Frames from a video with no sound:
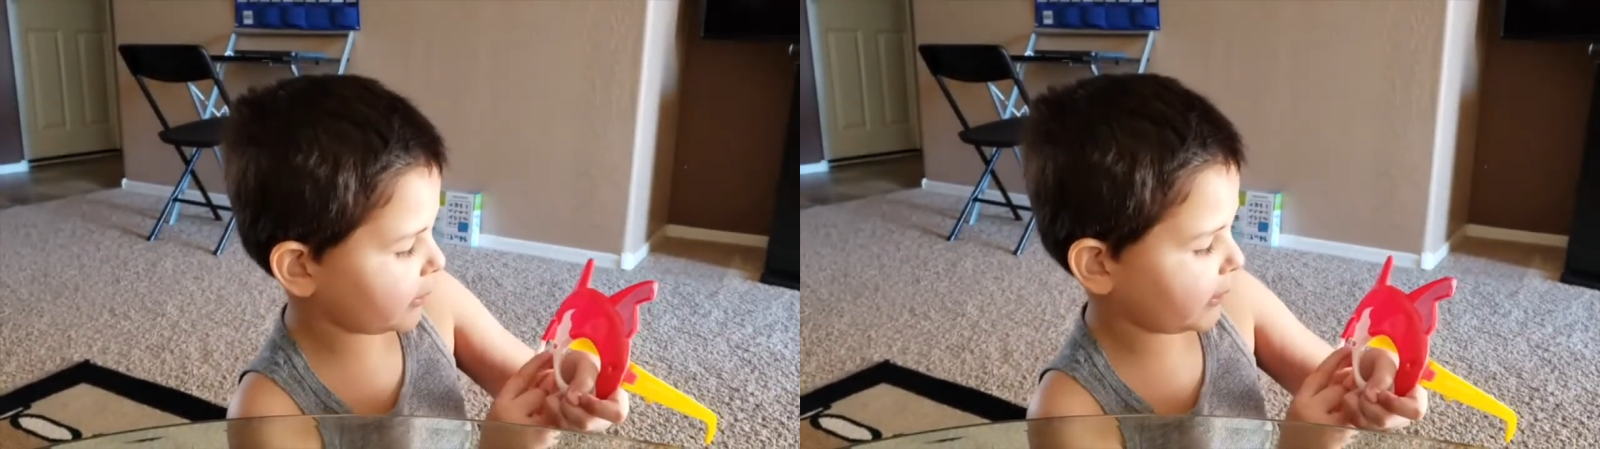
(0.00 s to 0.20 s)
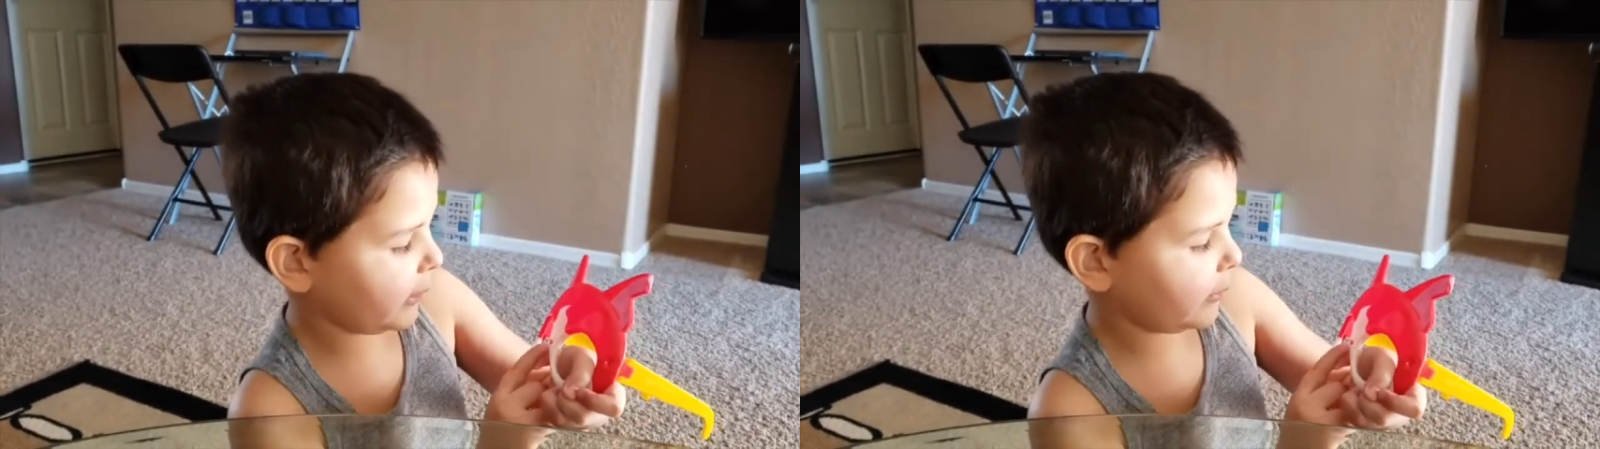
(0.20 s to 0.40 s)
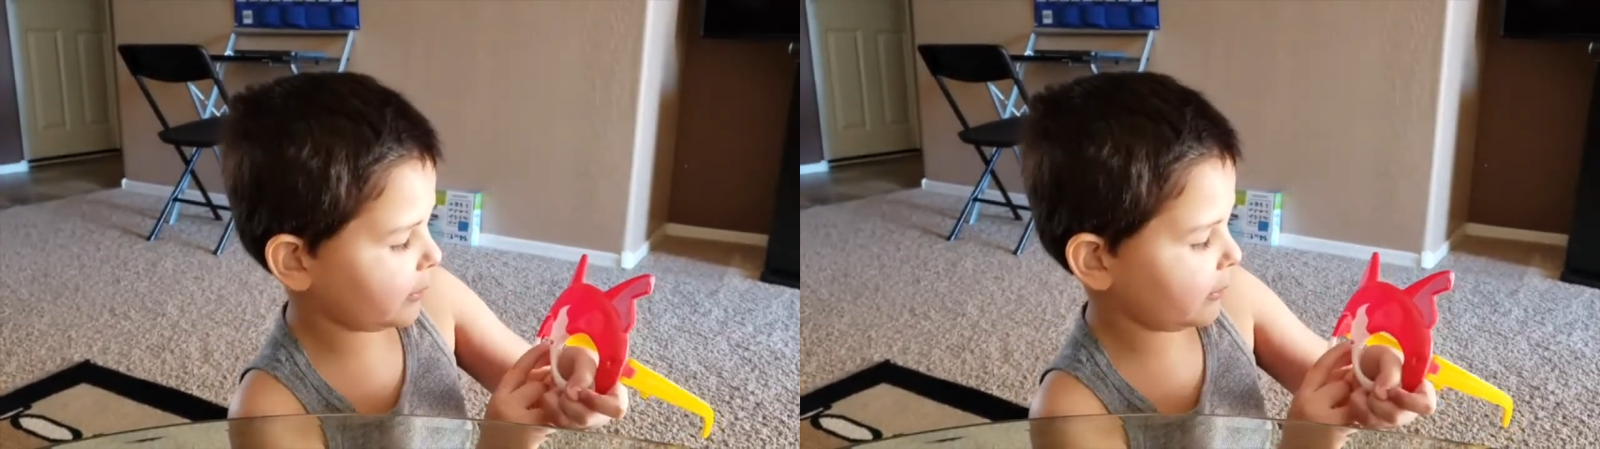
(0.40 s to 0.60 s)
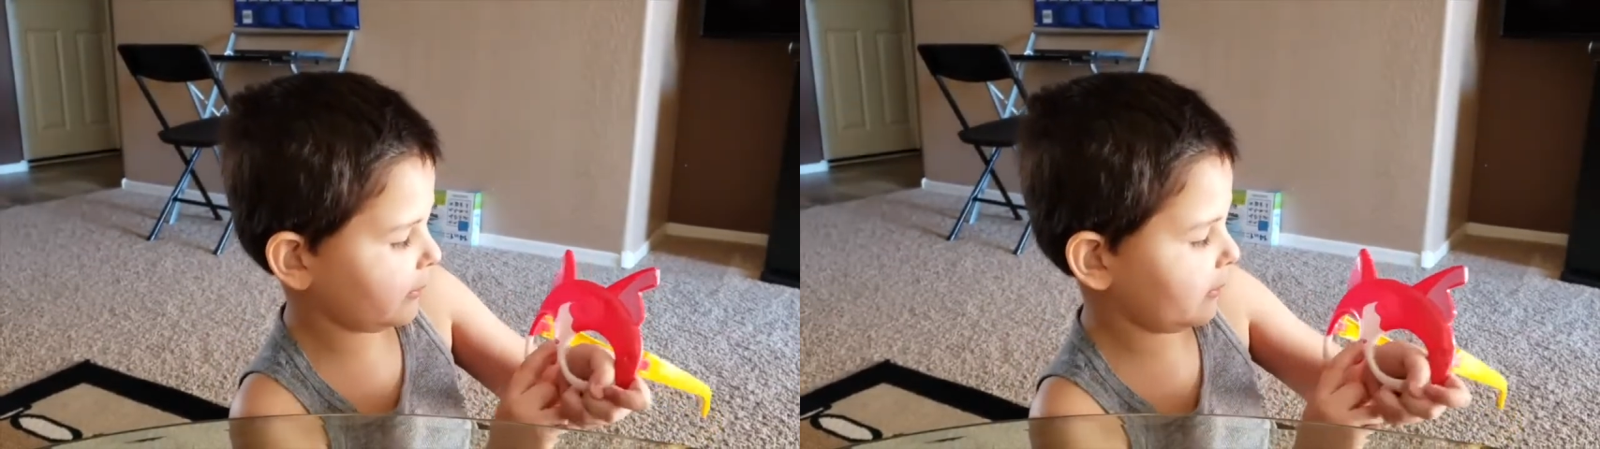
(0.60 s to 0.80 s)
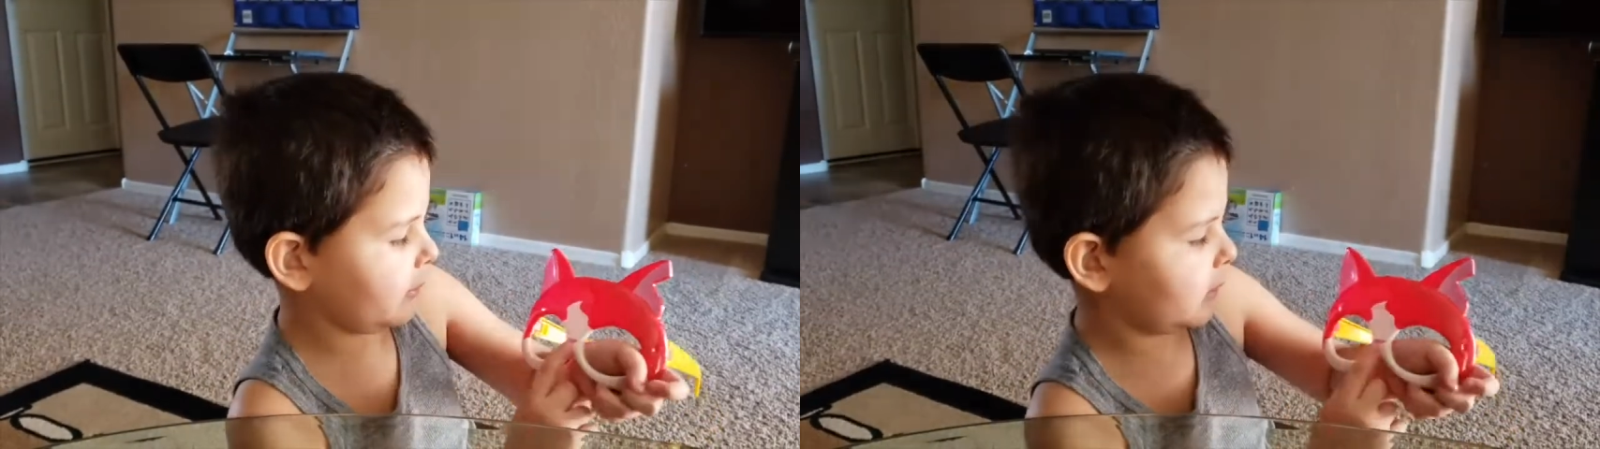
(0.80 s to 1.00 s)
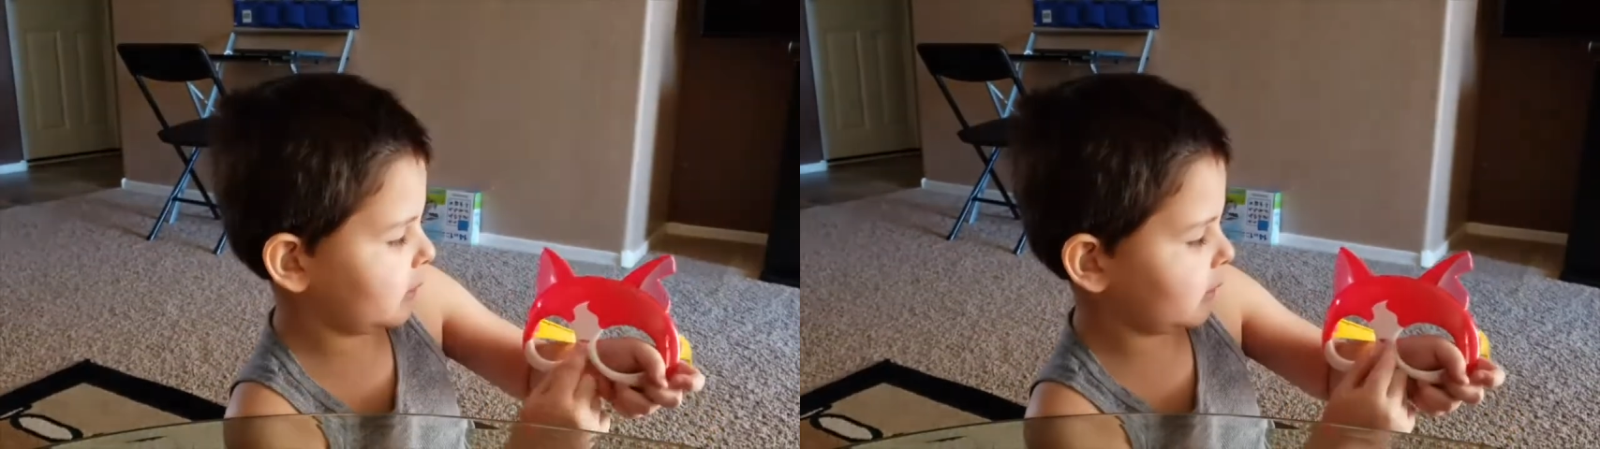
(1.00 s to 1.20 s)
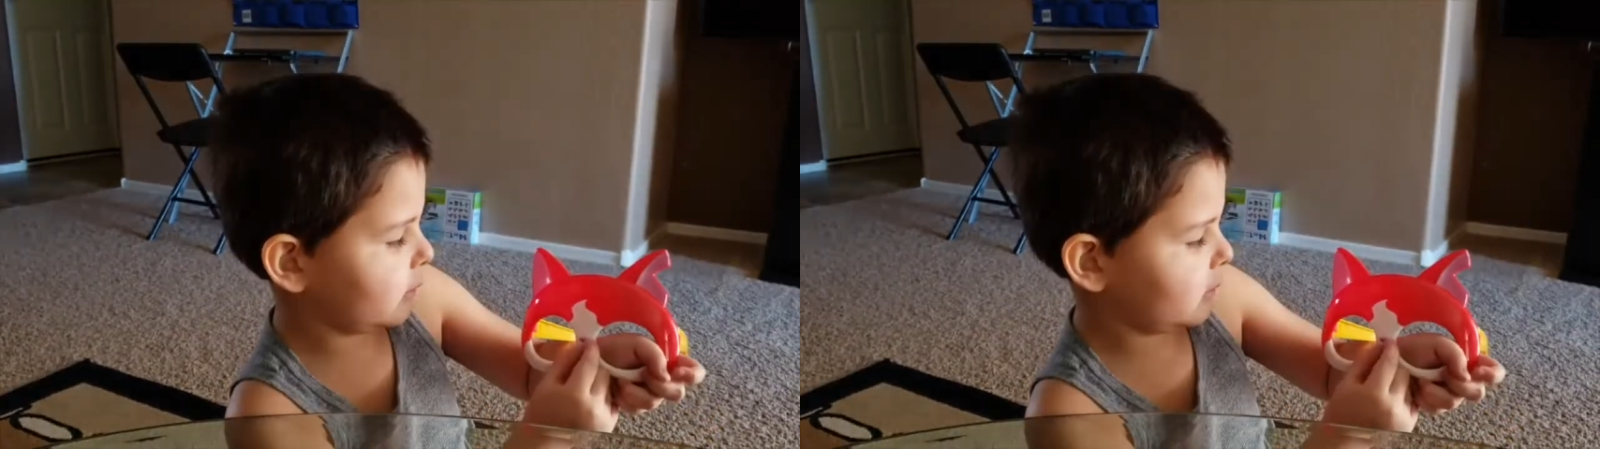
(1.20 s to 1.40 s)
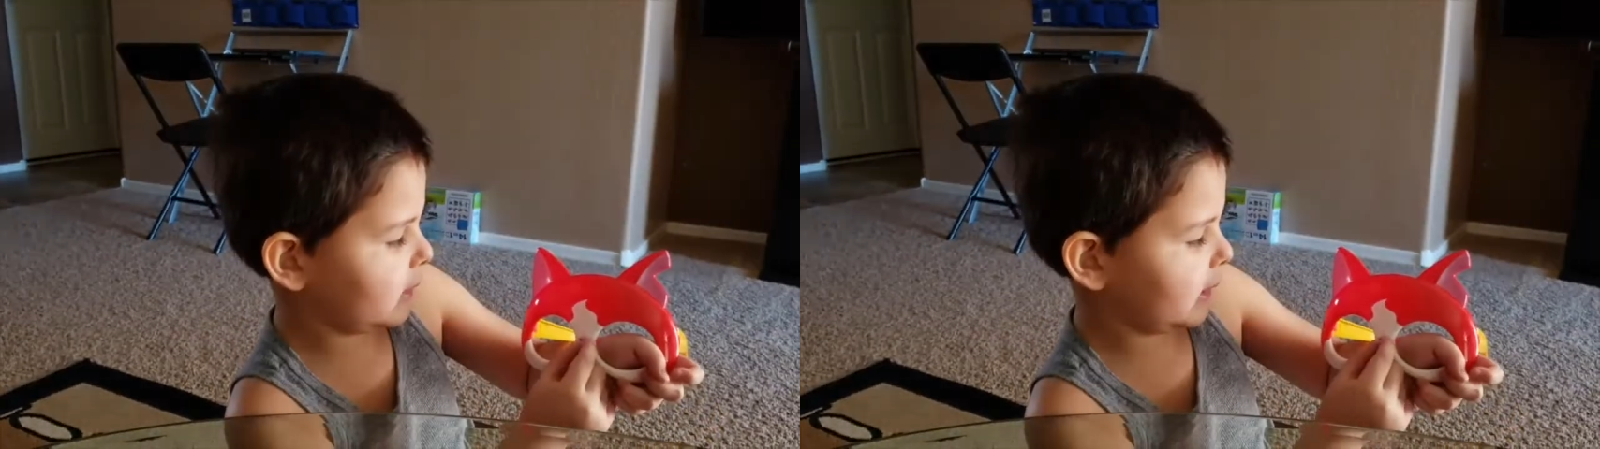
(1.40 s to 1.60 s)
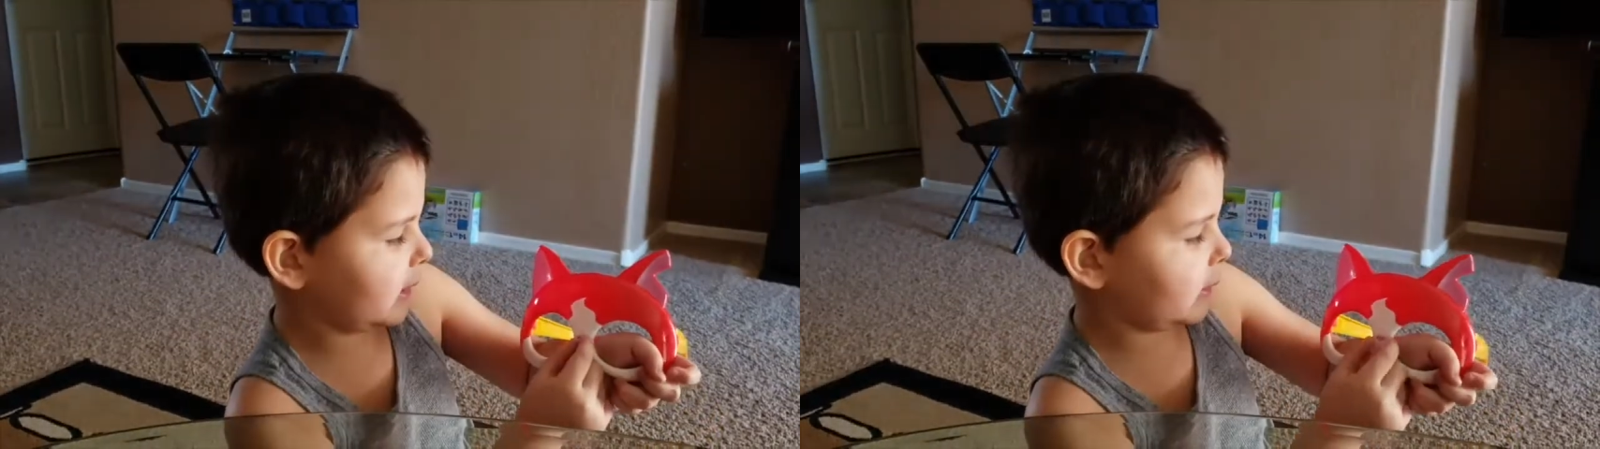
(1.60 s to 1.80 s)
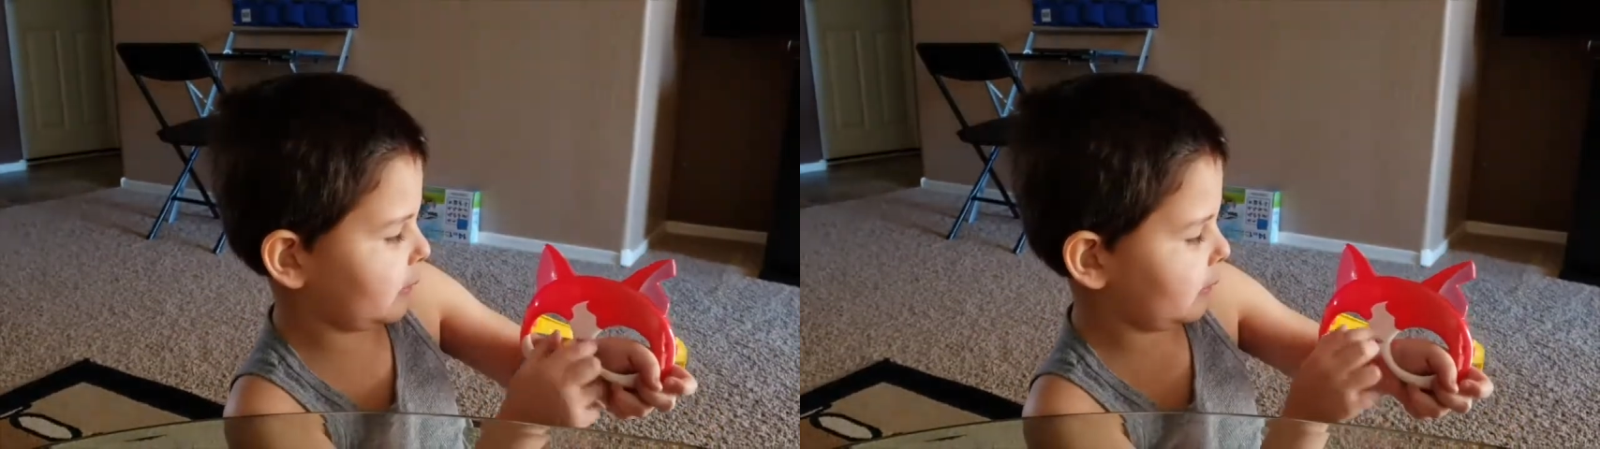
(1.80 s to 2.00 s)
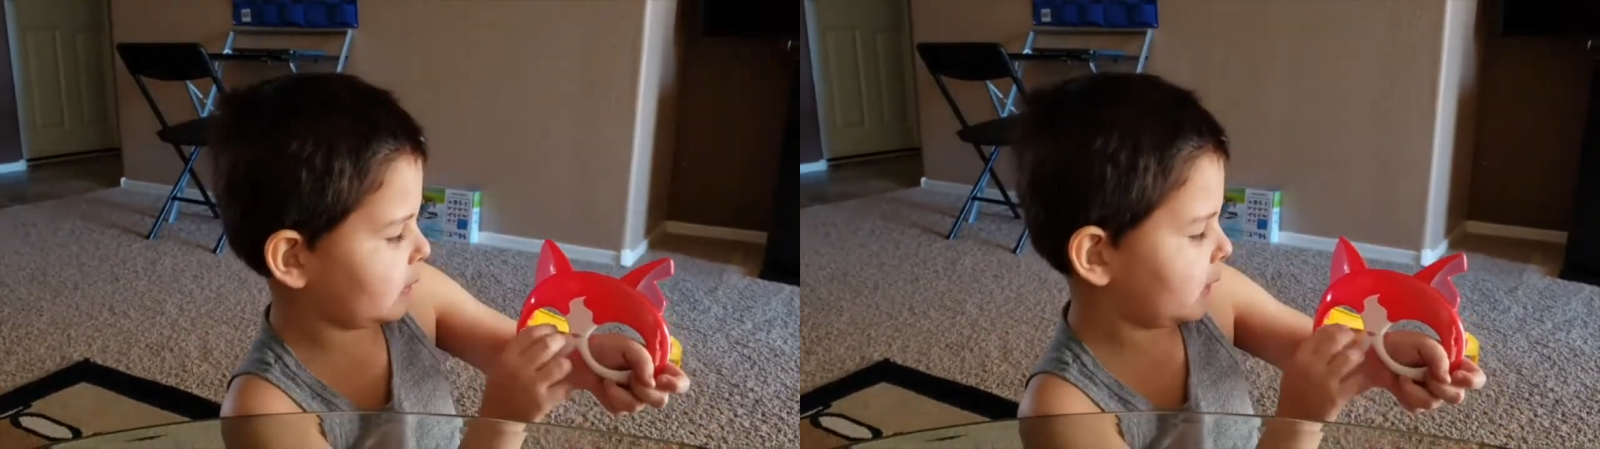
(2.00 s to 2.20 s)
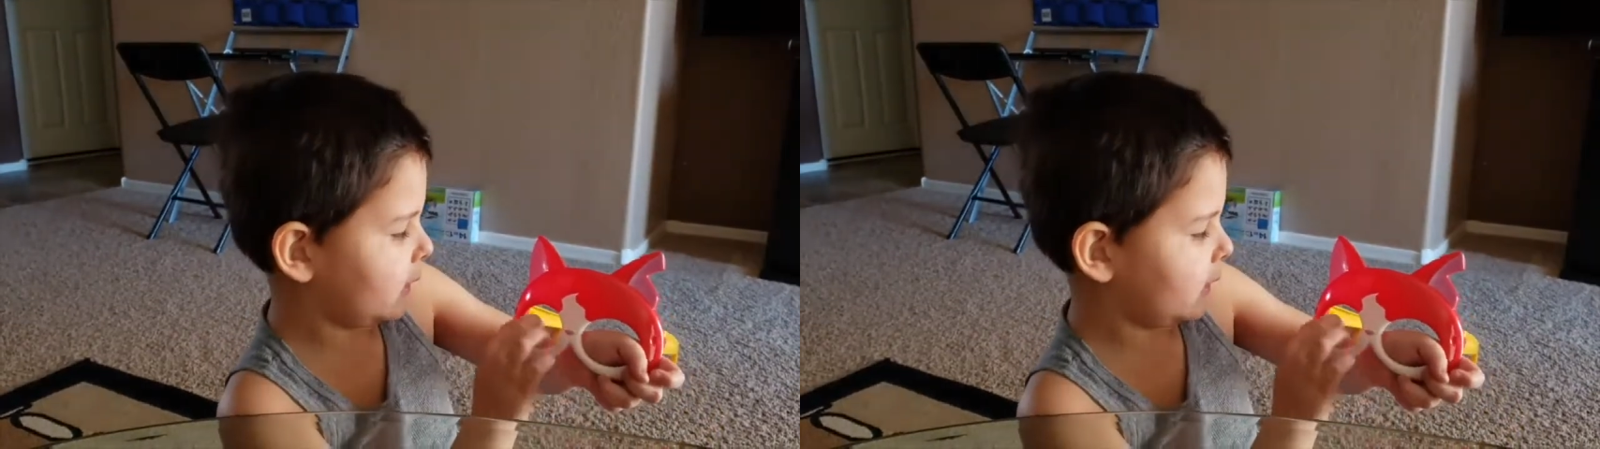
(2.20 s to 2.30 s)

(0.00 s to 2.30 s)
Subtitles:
And here's your nose.